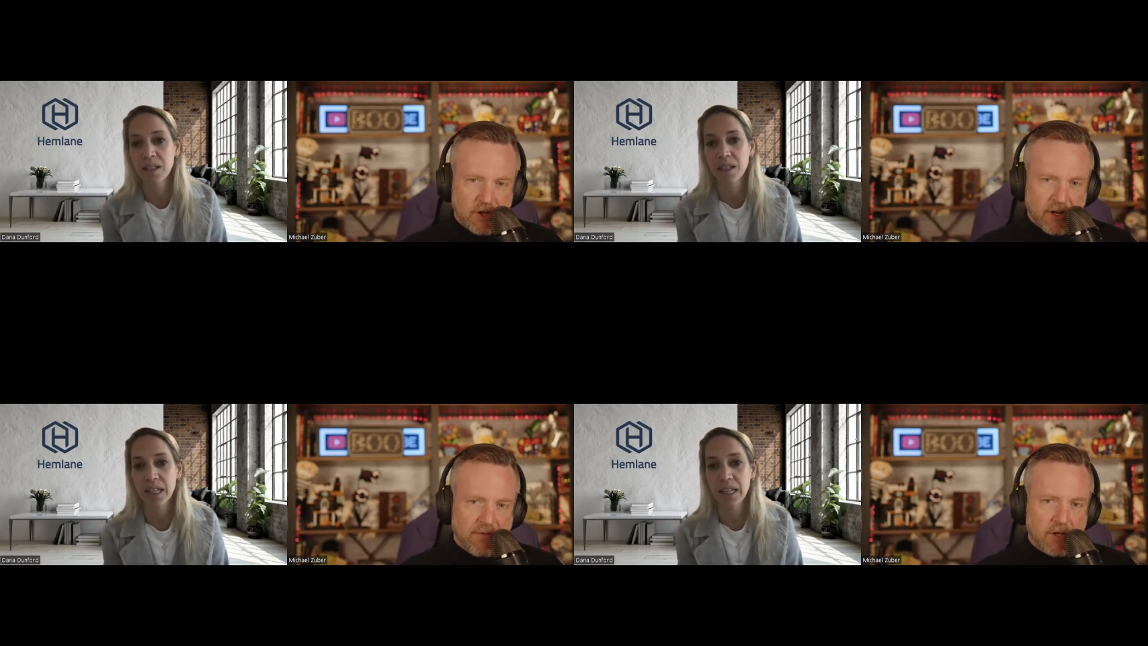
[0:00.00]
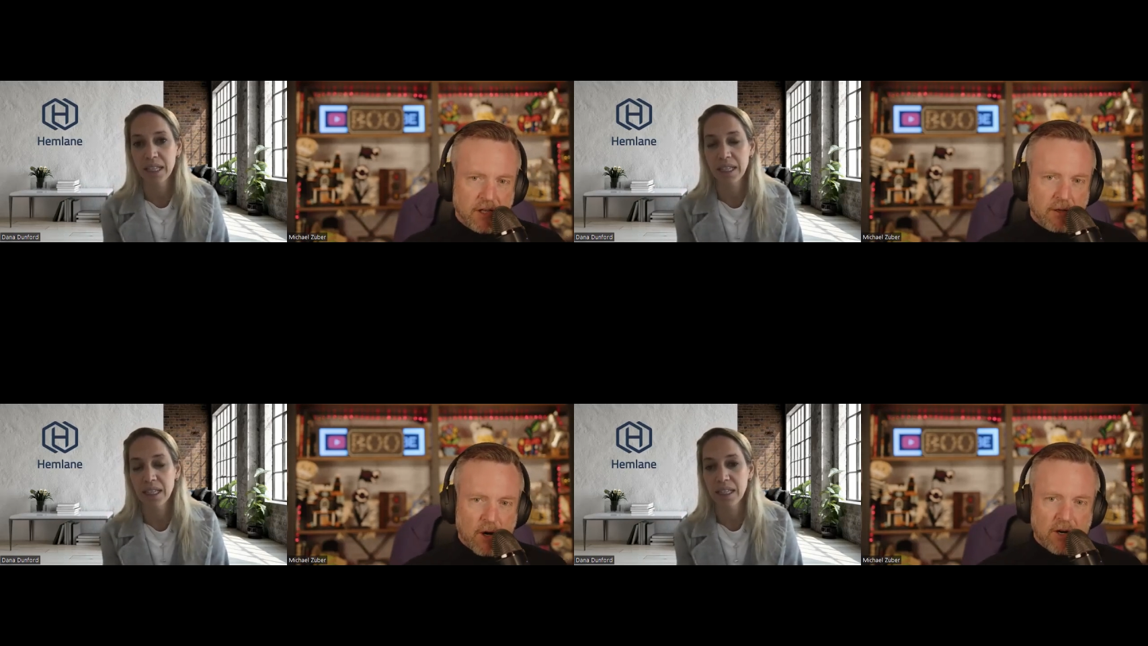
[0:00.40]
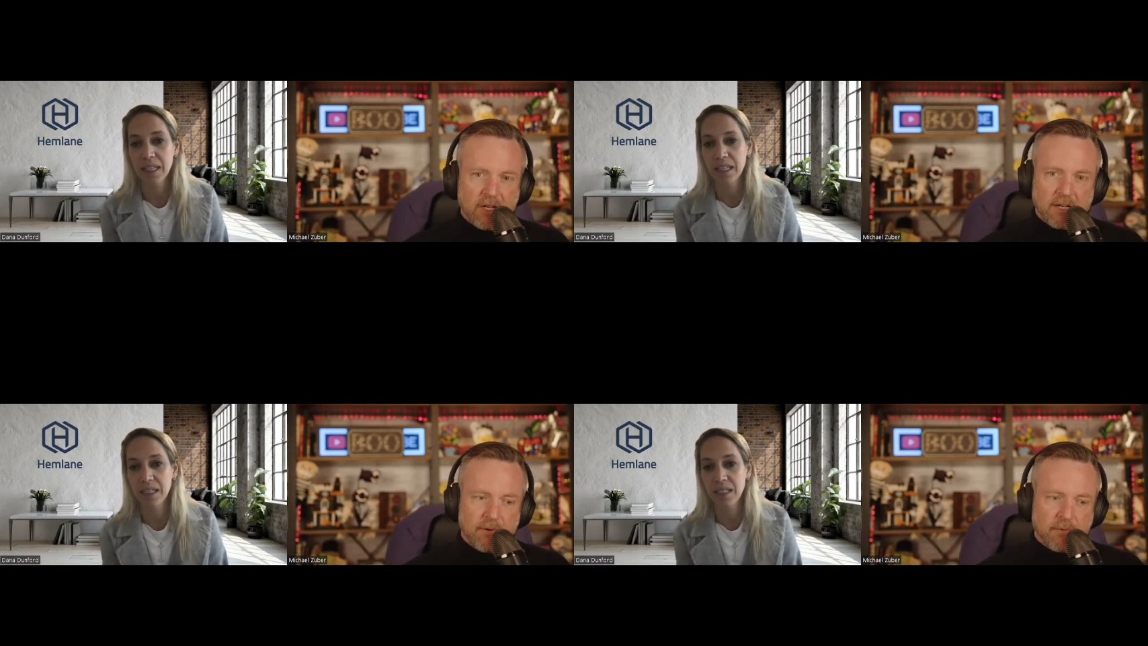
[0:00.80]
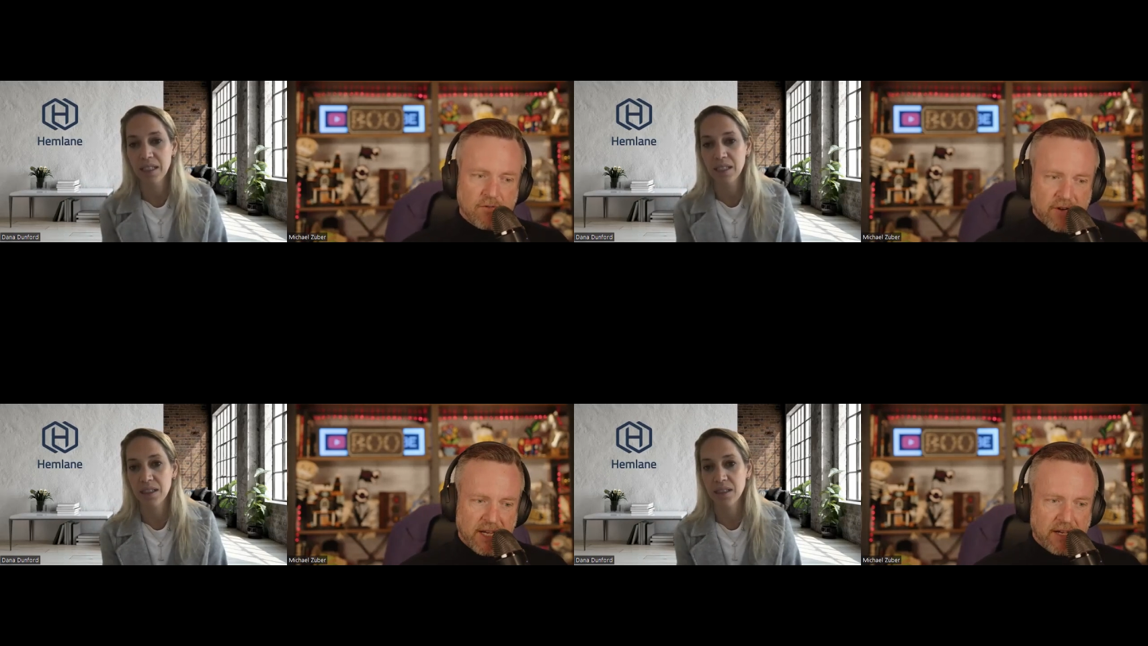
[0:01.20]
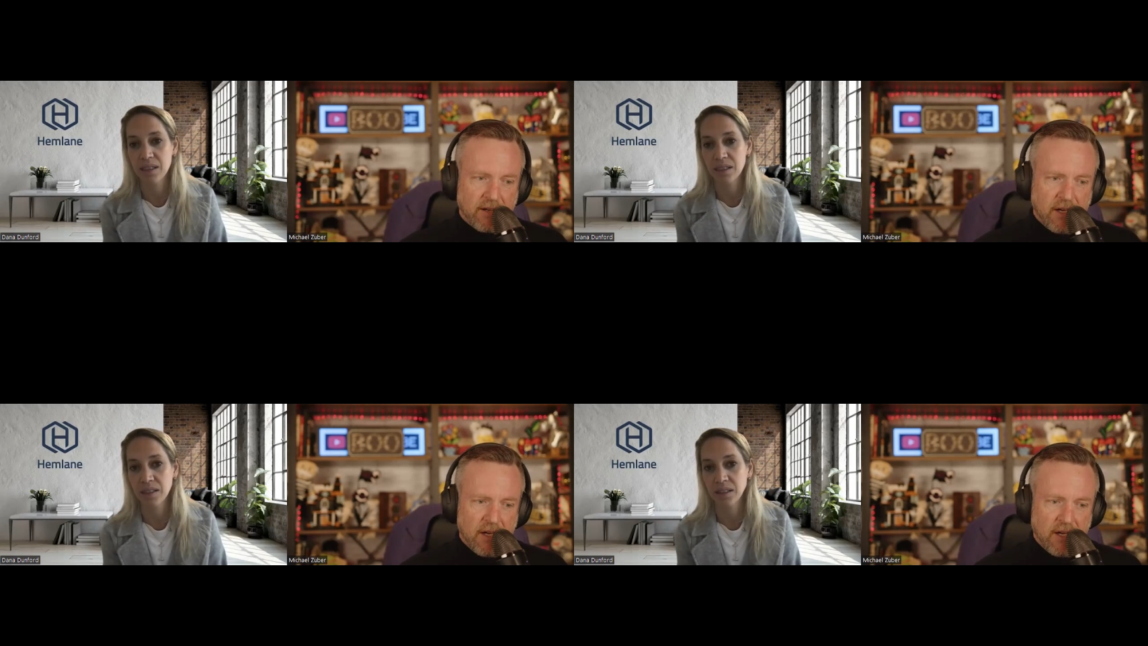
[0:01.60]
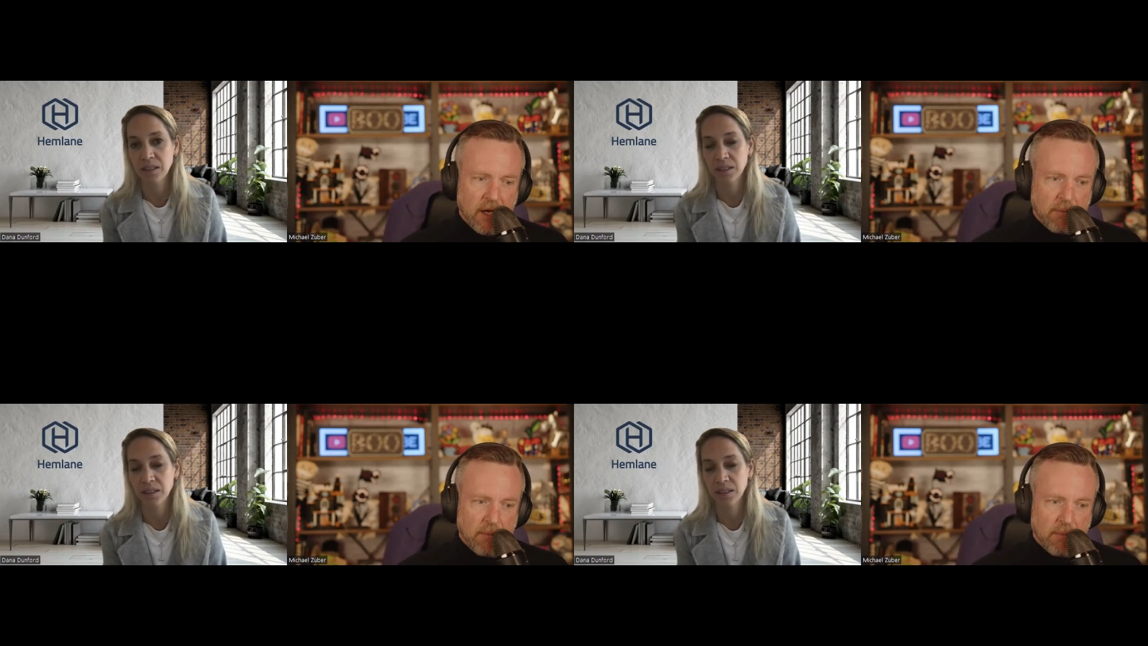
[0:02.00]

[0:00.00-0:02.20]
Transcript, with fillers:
Speaker 1: We took everything to market if it was vacant.